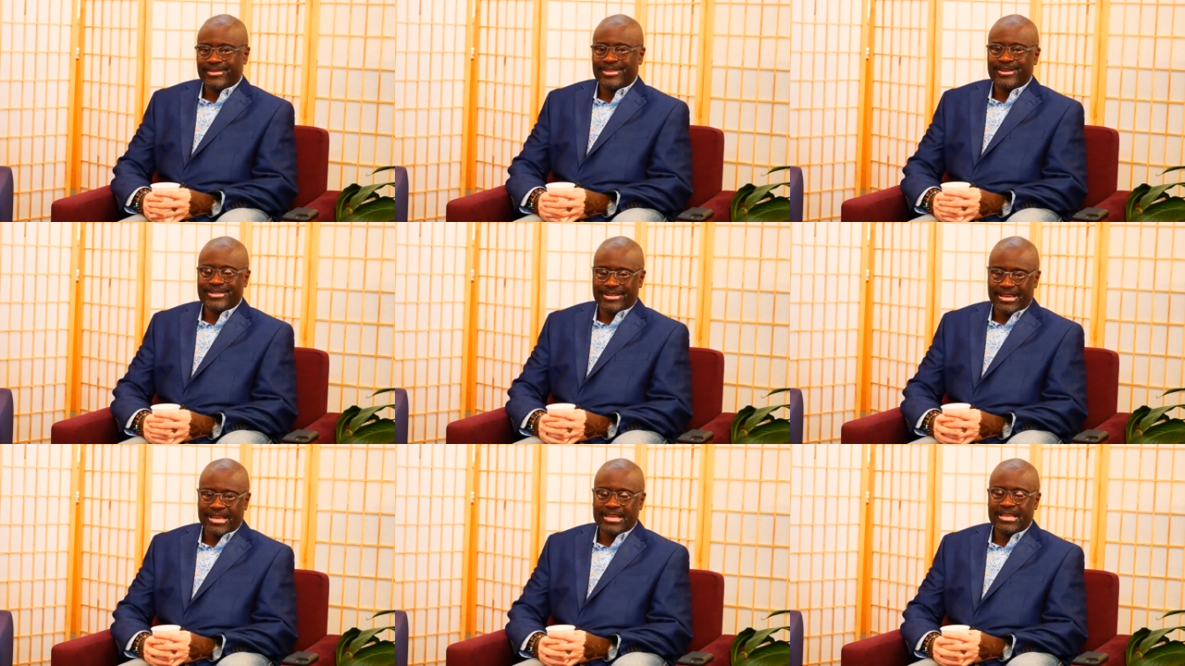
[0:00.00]
you're there
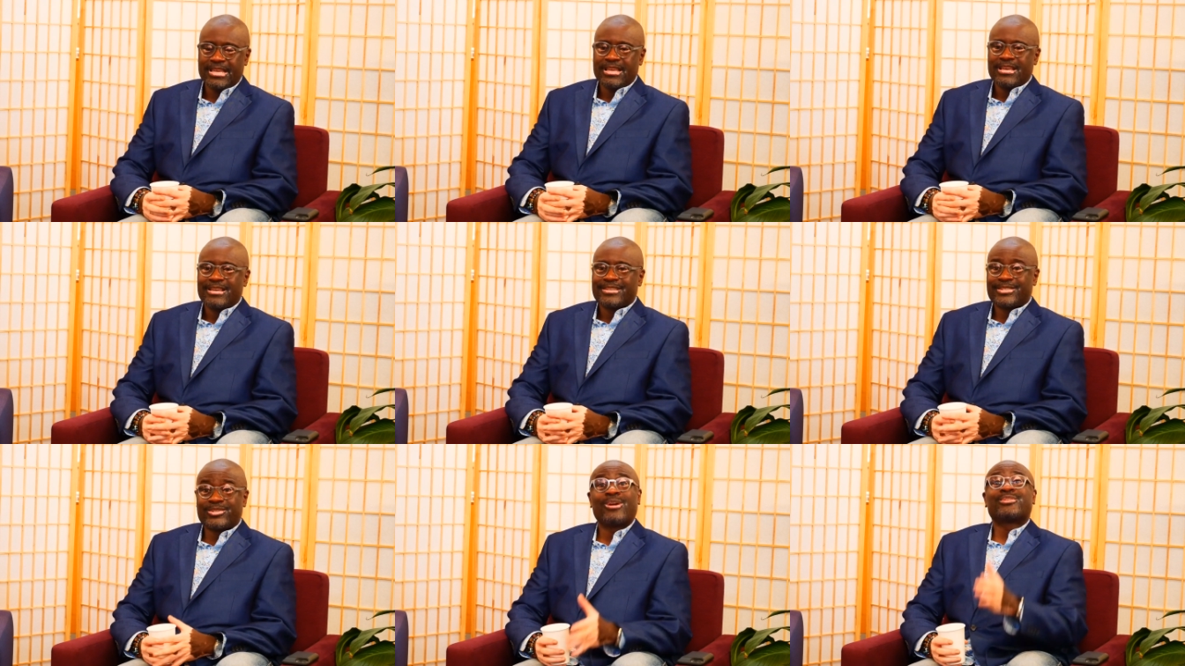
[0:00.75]
tonight,
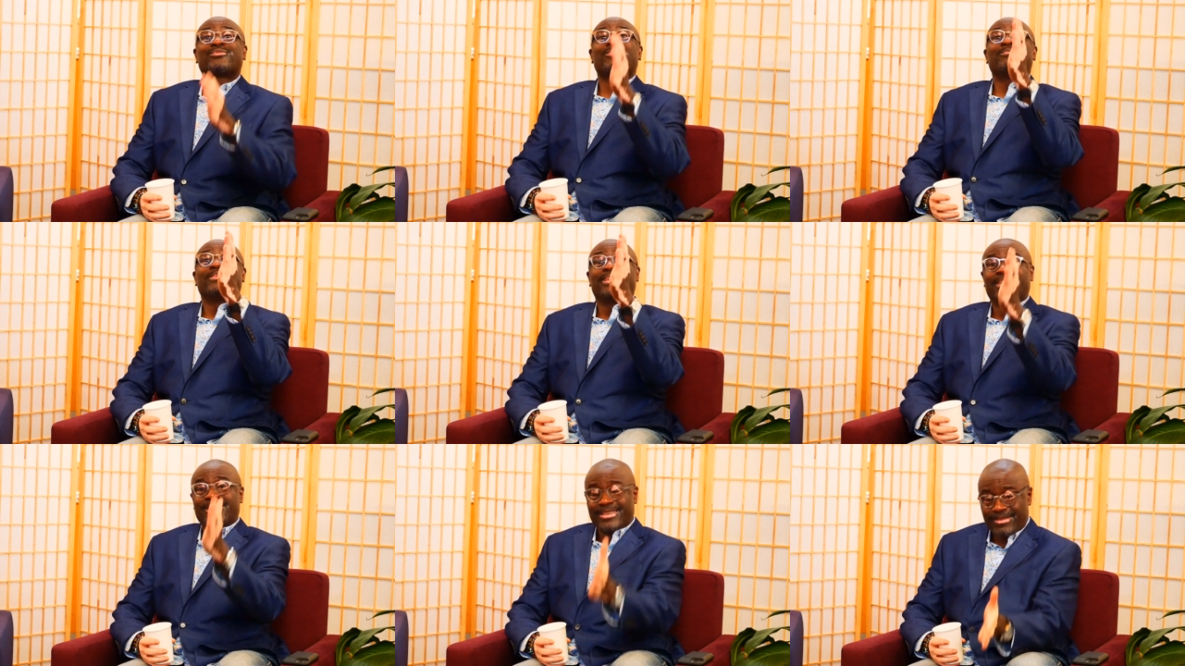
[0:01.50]
starts from
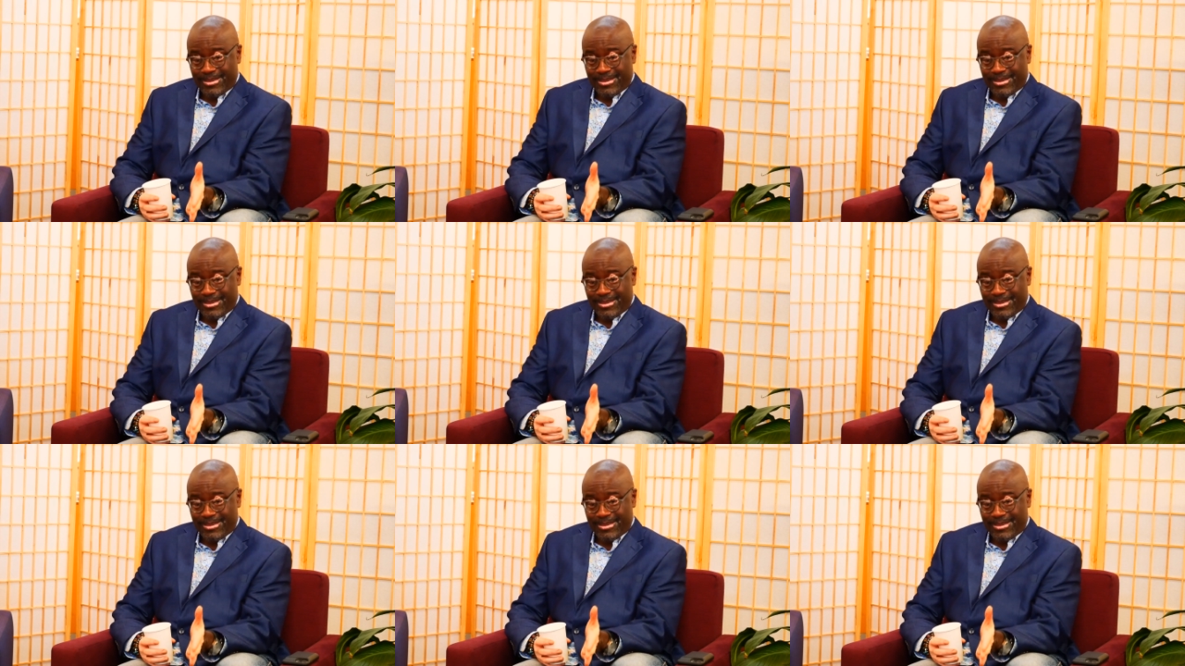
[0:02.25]
the